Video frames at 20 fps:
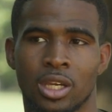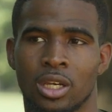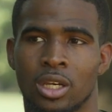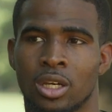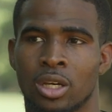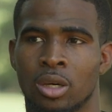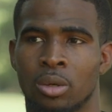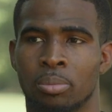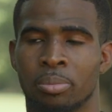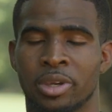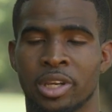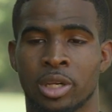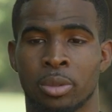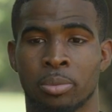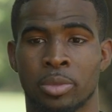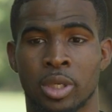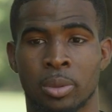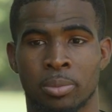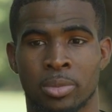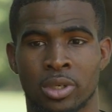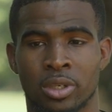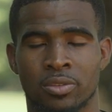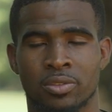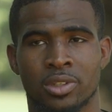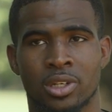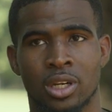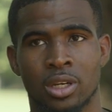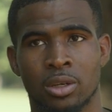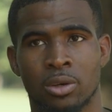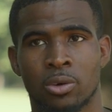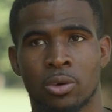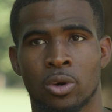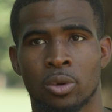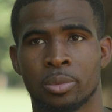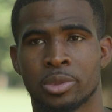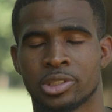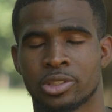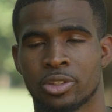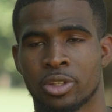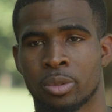Being a member of
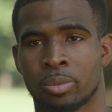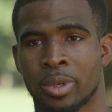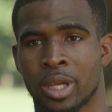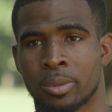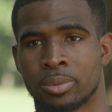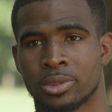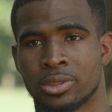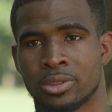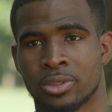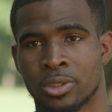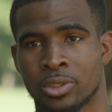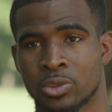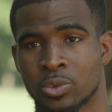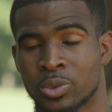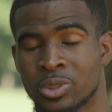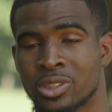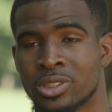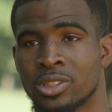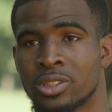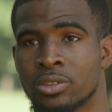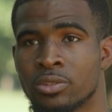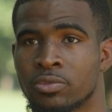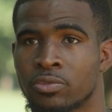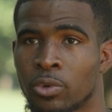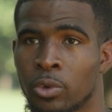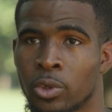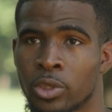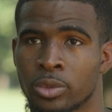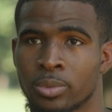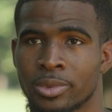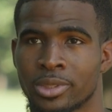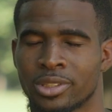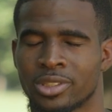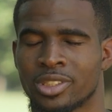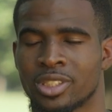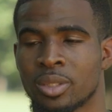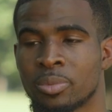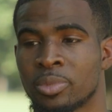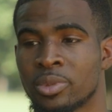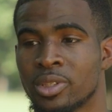Concord Missionary Baptist Church, which is in Forest,
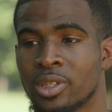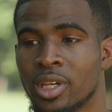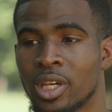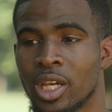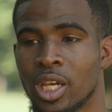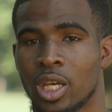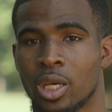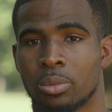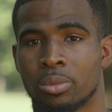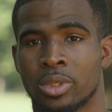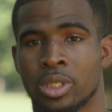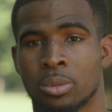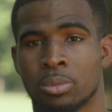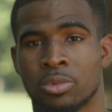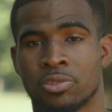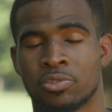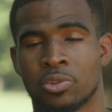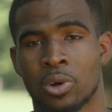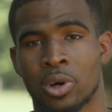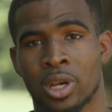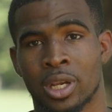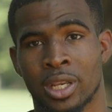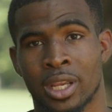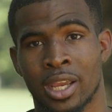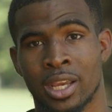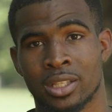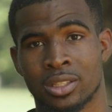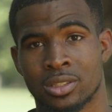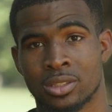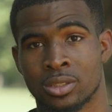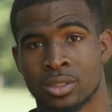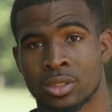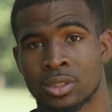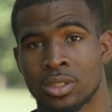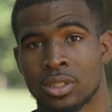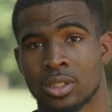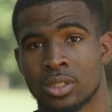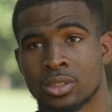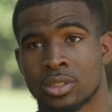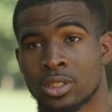Mississippi. But before I got to
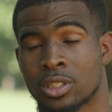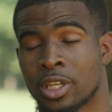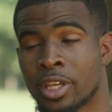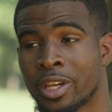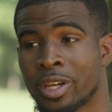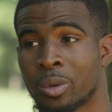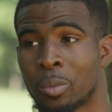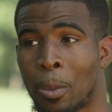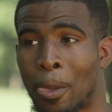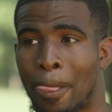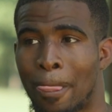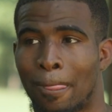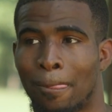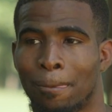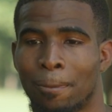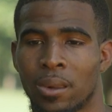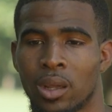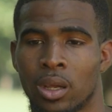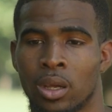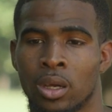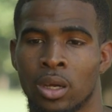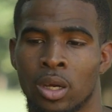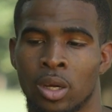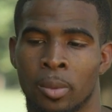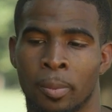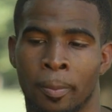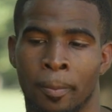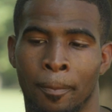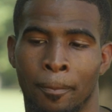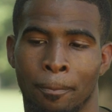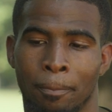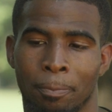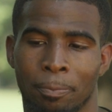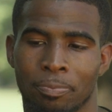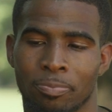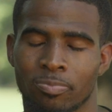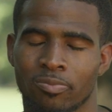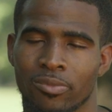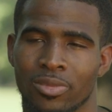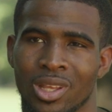camp, I
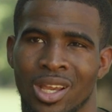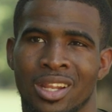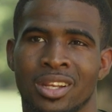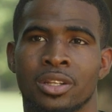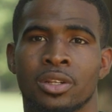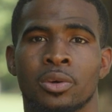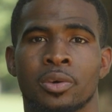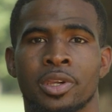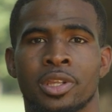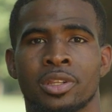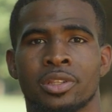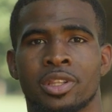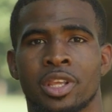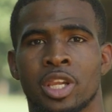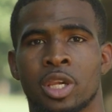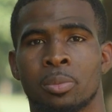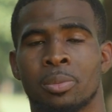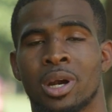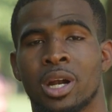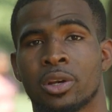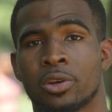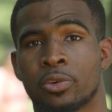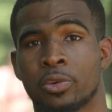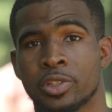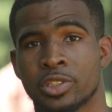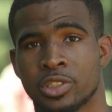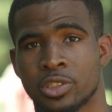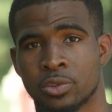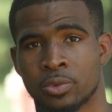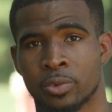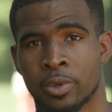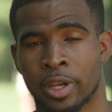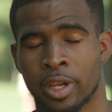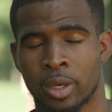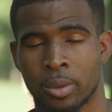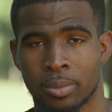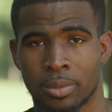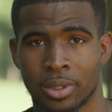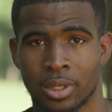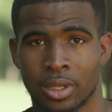didn't know anything about Christian rap.